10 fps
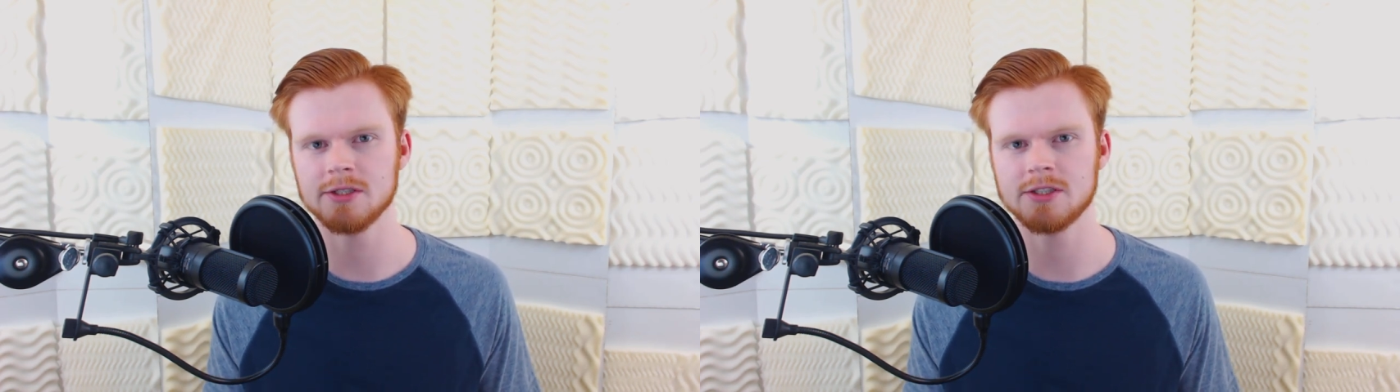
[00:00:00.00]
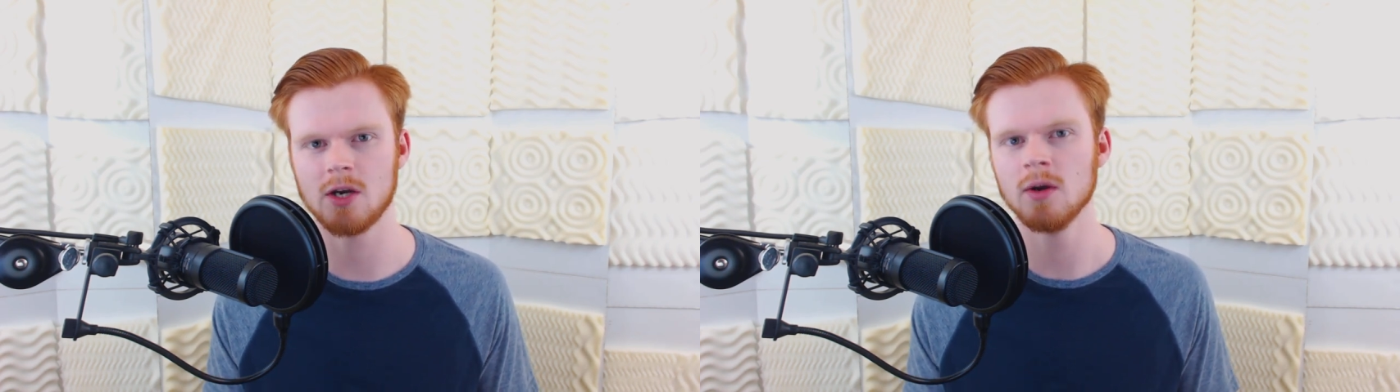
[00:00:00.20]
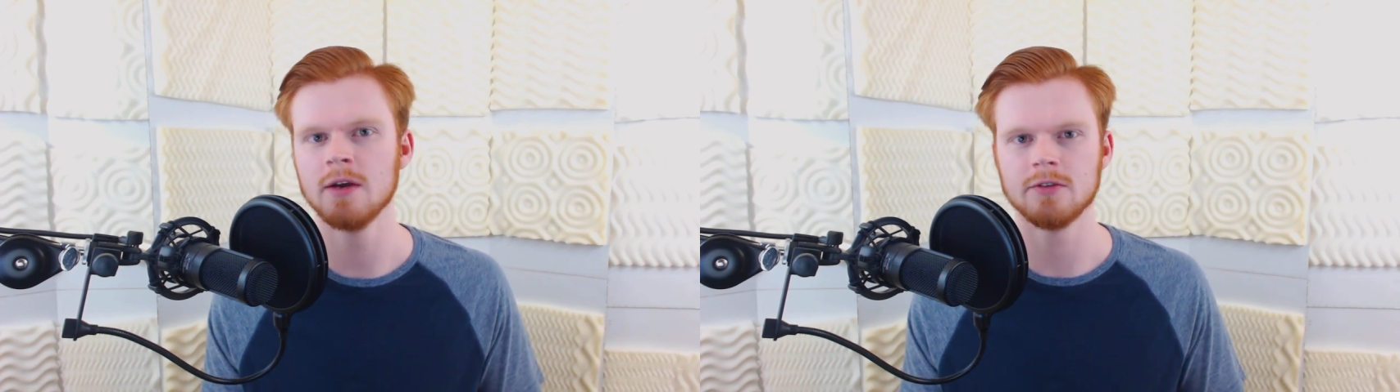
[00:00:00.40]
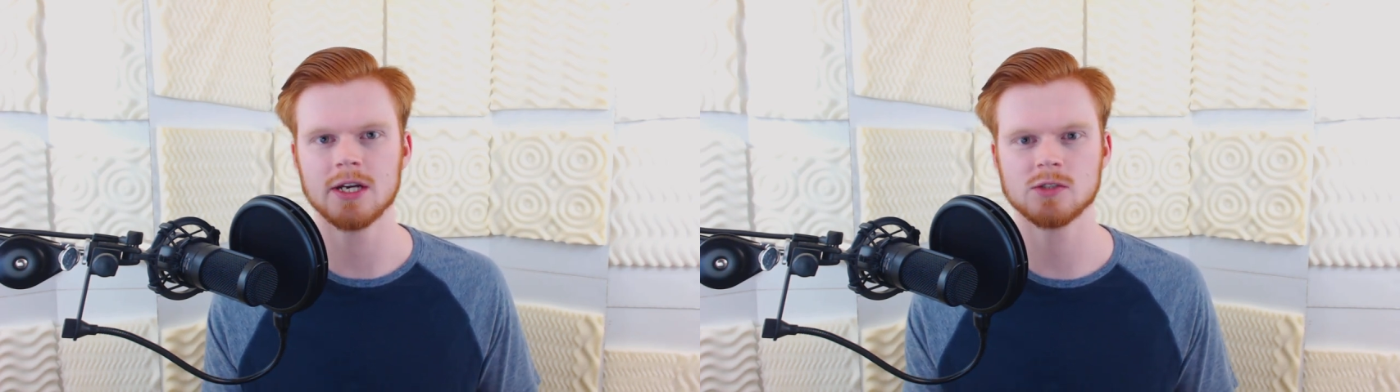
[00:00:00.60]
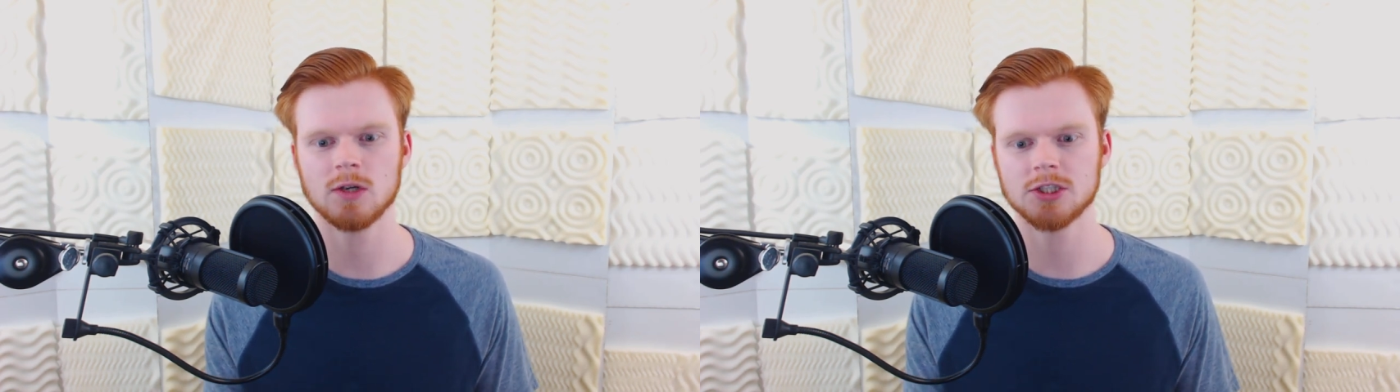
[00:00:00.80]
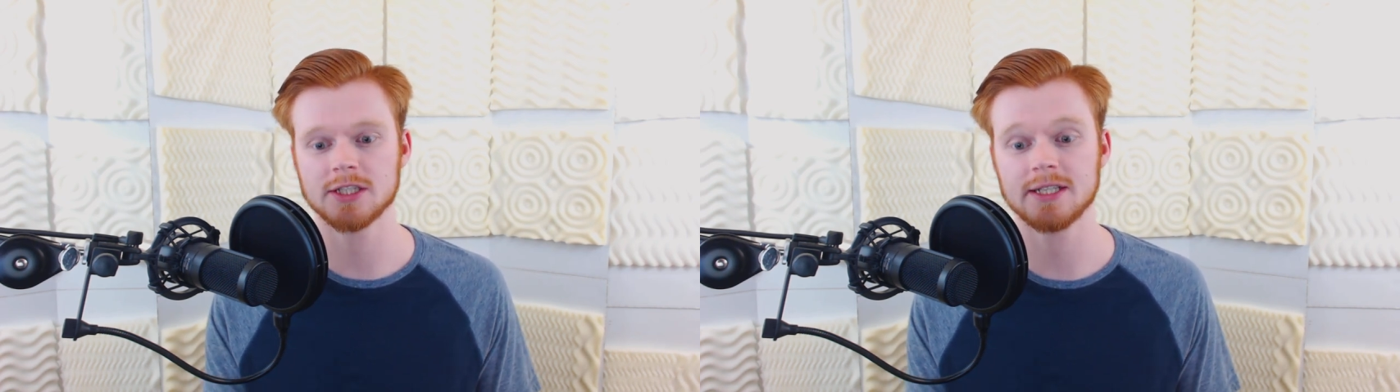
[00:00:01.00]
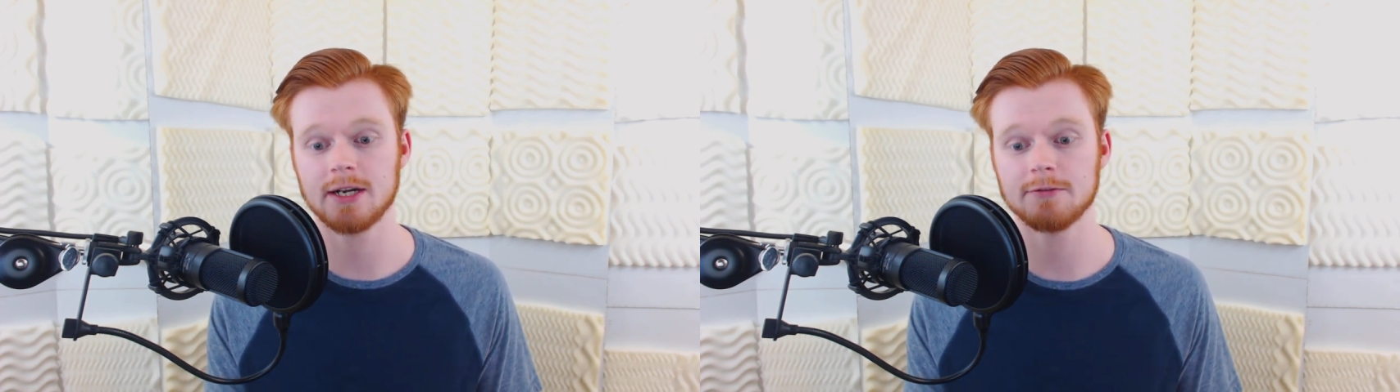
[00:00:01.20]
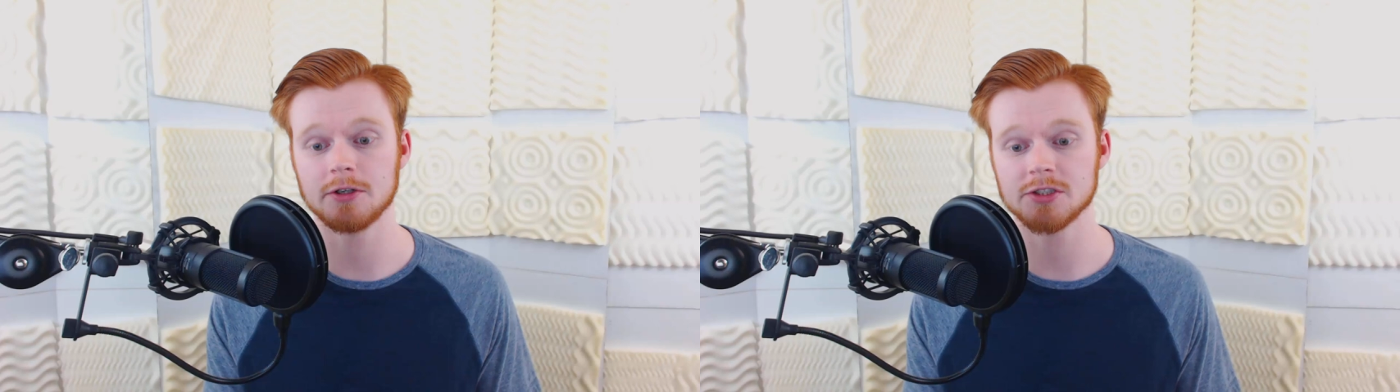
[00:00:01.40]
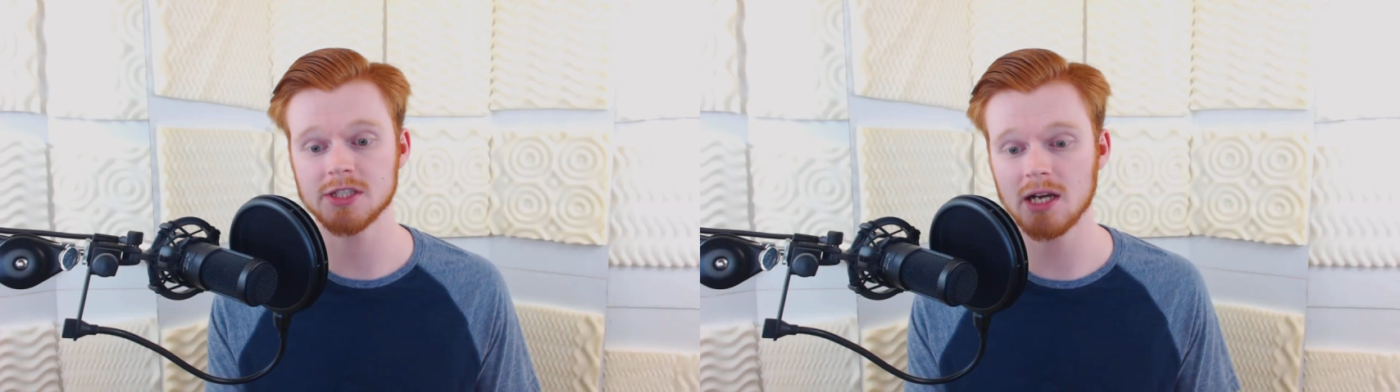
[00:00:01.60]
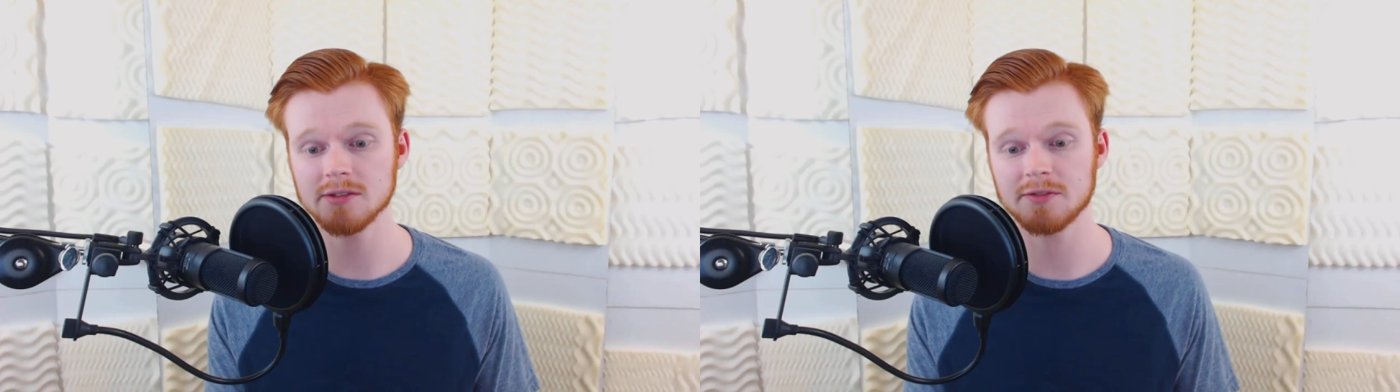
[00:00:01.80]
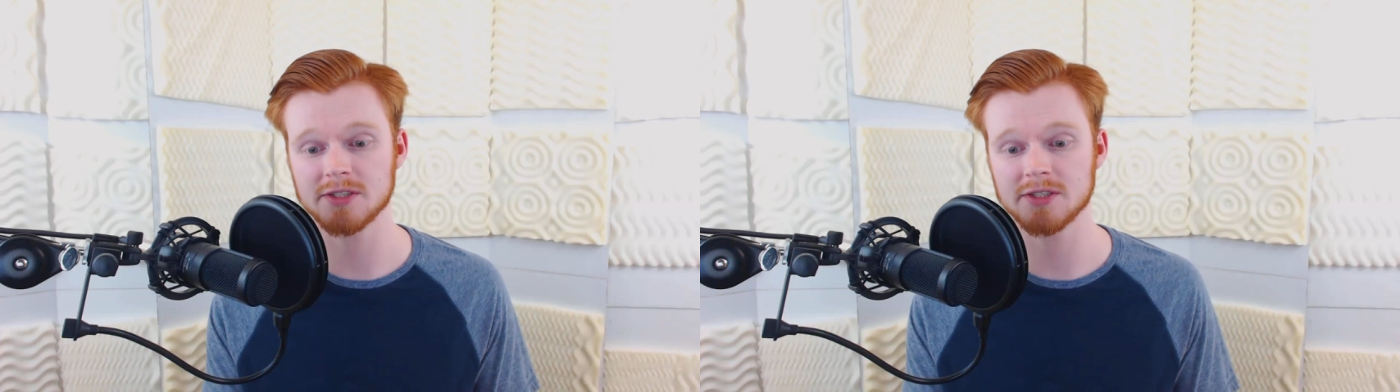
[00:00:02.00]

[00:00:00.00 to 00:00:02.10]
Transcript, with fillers: And so if you guys want to check that out for yourselves,